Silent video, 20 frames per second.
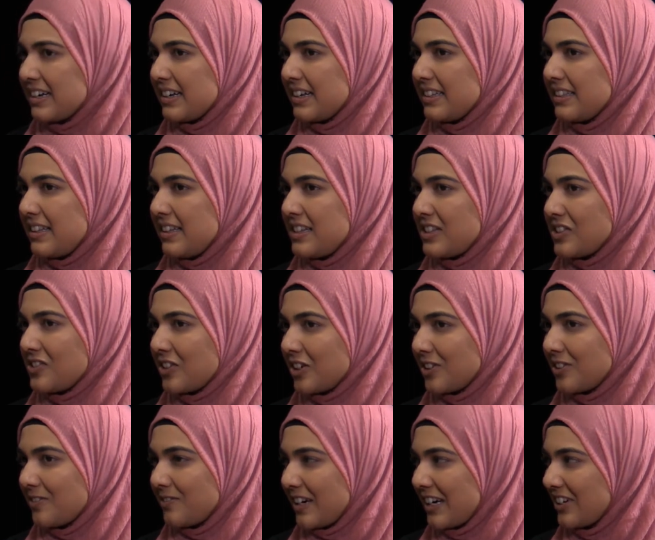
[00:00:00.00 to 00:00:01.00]
the
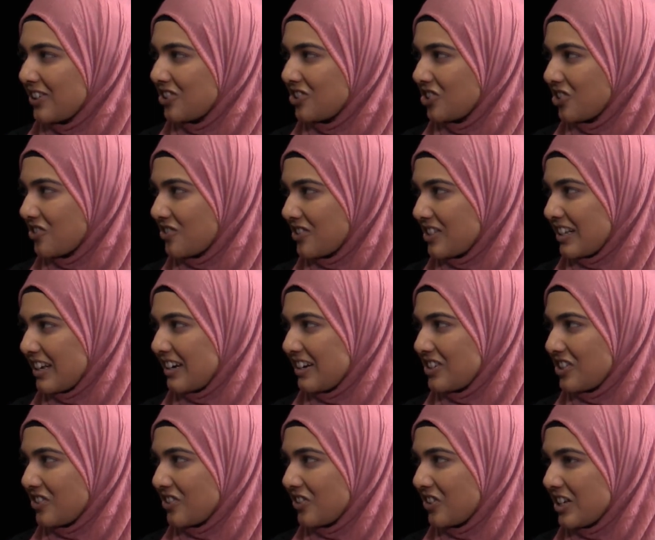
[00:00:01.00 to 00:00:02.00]
historical record shows that
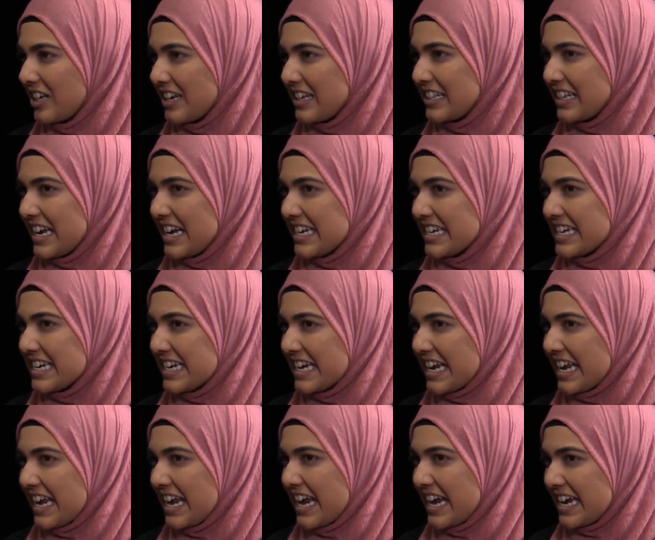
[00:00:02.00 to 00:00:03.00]
as early as
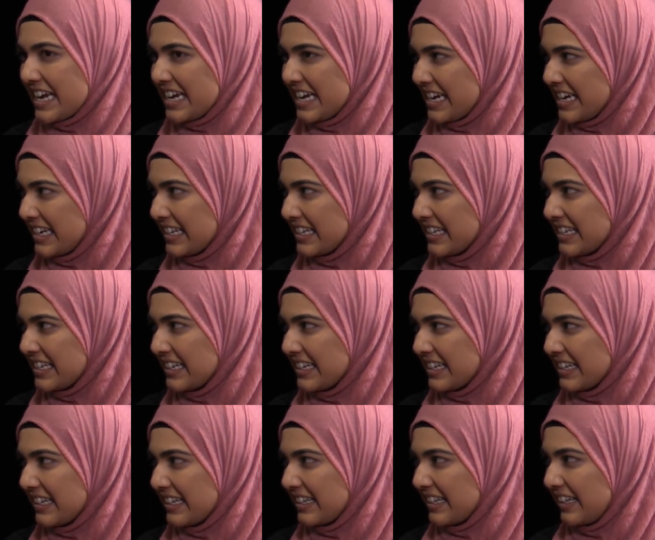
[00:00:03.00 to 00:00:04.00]
1880s,
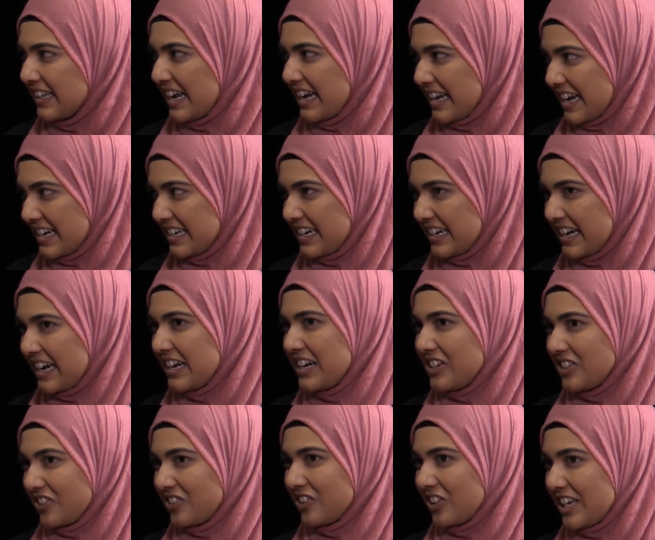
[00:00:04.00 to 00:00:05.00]
the late
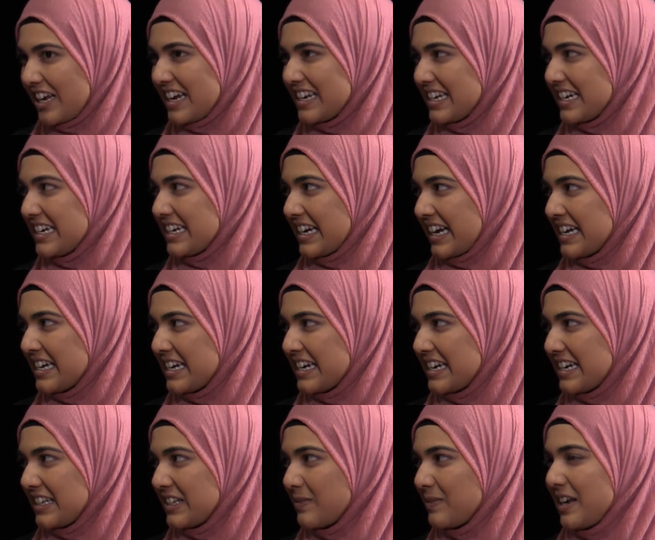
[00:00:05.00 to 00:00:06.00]
1880s, early
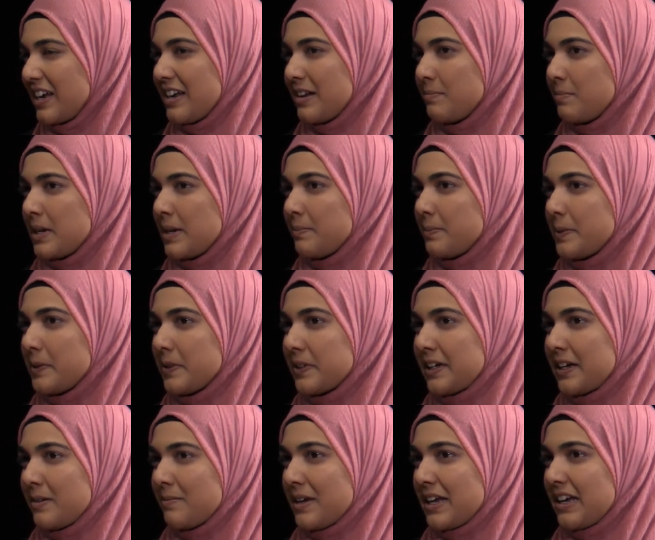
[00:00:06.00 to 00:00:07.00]
1890s, we had people
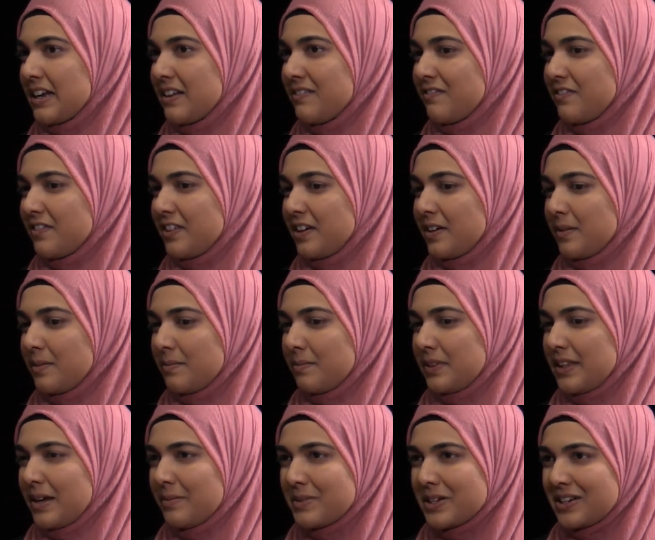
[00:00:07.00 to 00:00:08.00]
coming in from
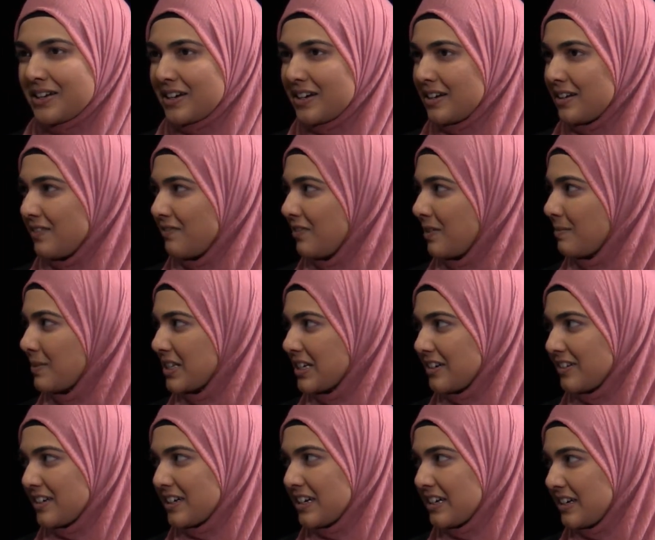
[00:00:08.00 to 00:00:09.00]
Lebanon, from
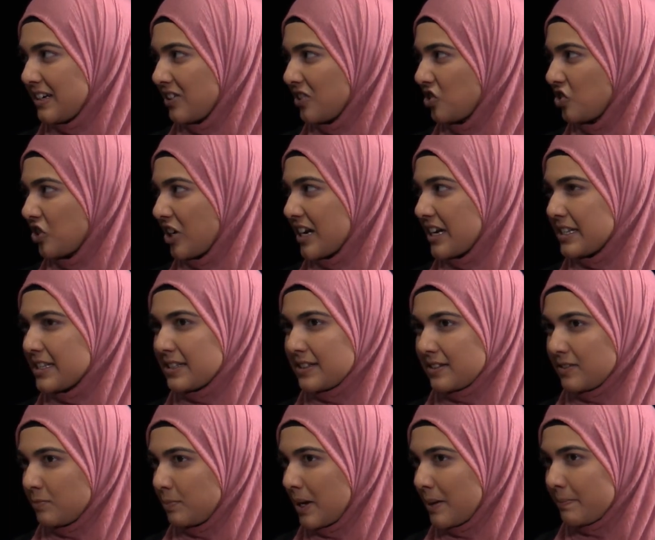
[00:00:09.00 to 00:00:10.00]
Syria,
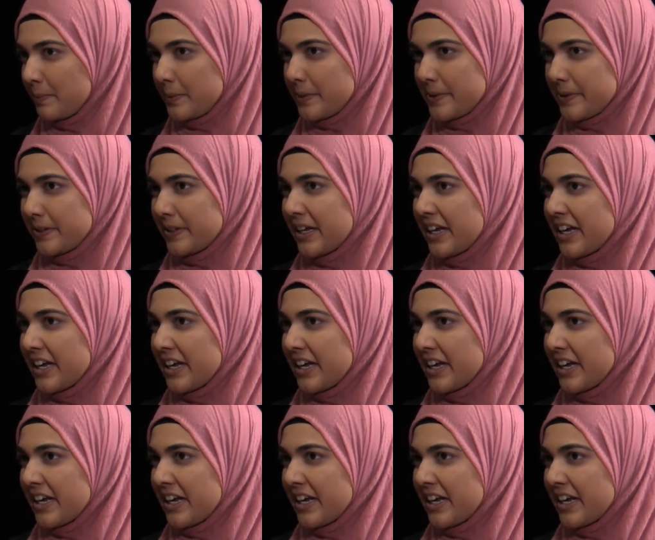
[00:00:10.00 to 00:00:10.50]
tradespeople